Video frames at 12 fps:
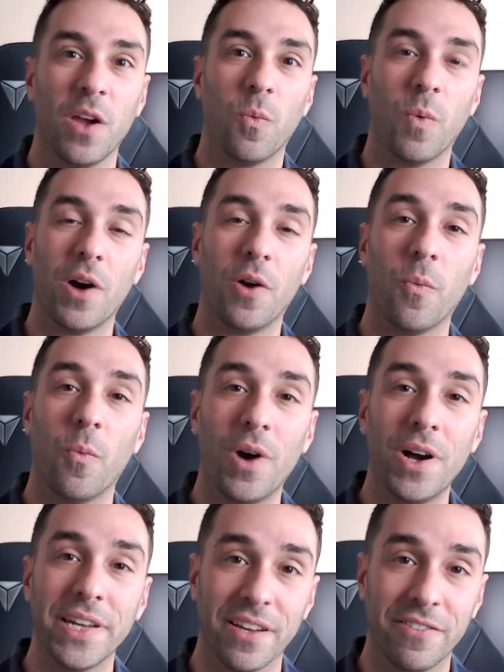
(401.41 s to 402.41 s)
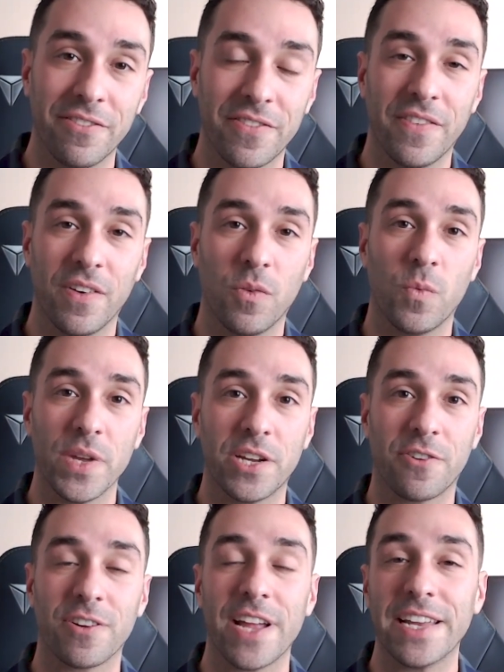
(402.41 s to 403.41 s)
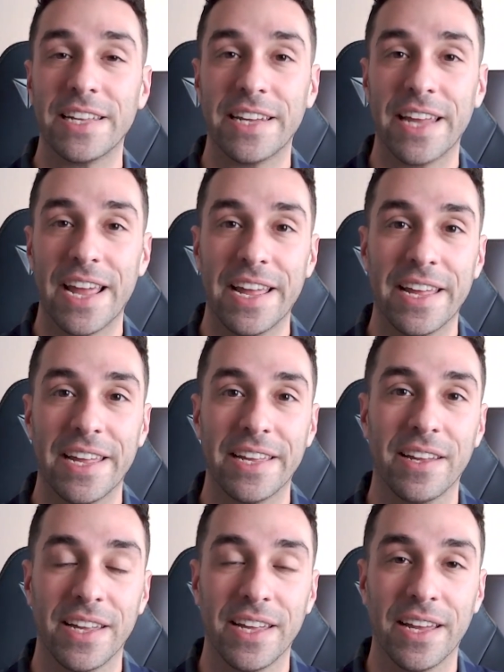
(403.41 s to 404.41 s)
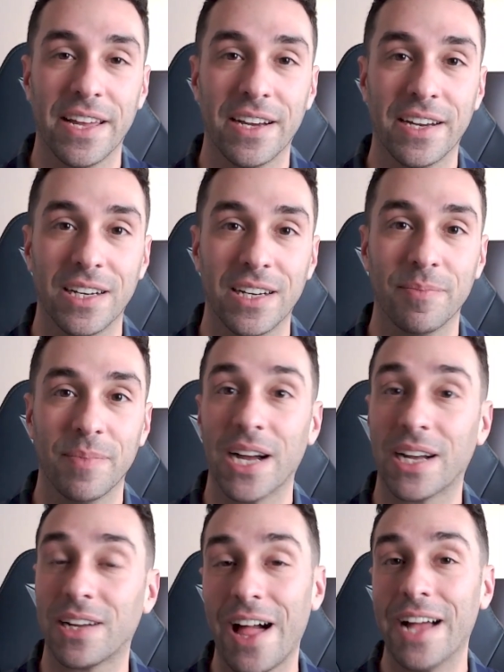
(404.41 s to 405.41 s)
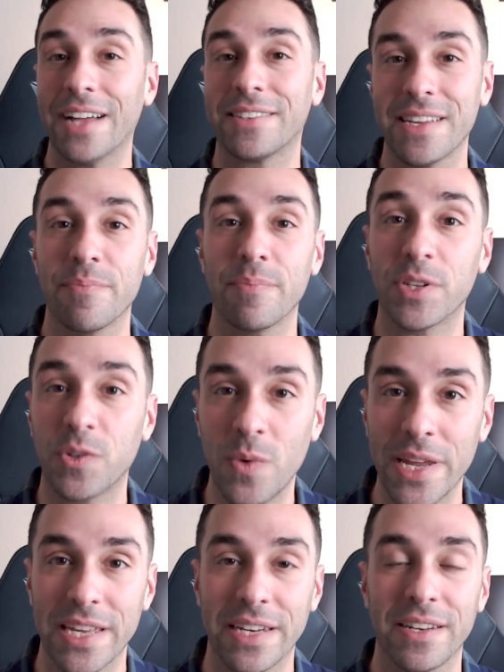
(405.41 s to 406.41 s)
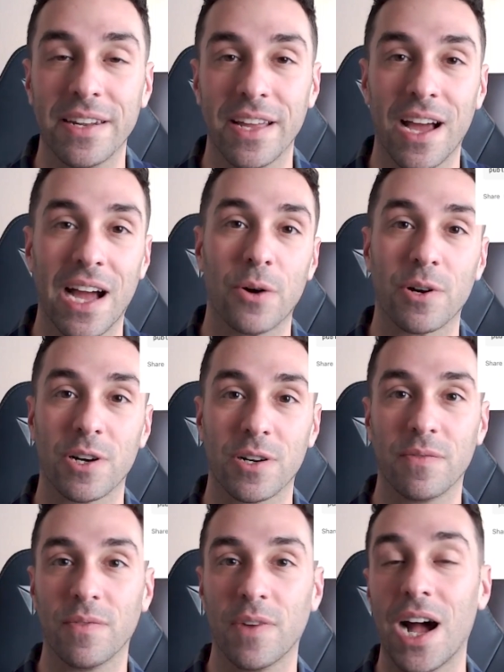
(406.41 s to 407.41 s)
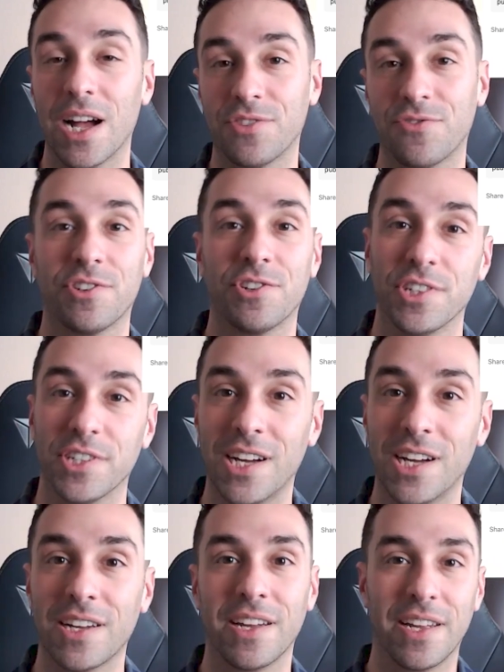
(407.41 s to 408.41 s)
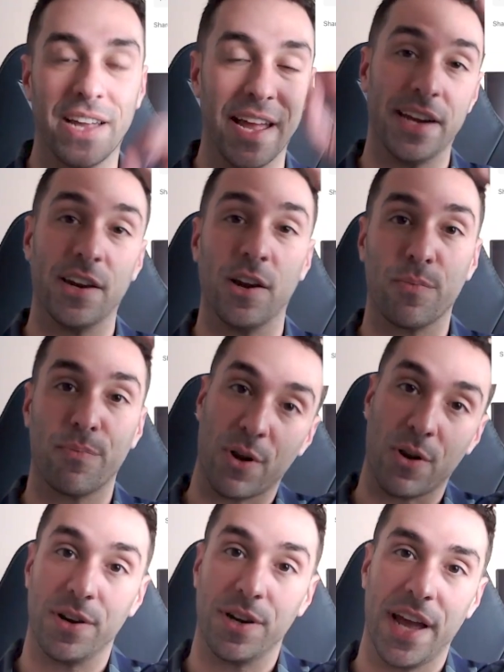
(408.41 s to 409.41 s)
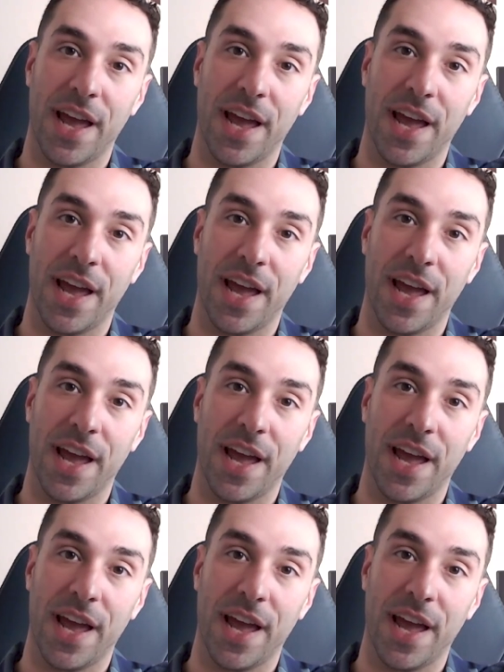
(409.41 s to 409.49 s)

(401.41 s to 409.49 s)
Well, what if we created a um, a class in between our ostrich and duck and our bird,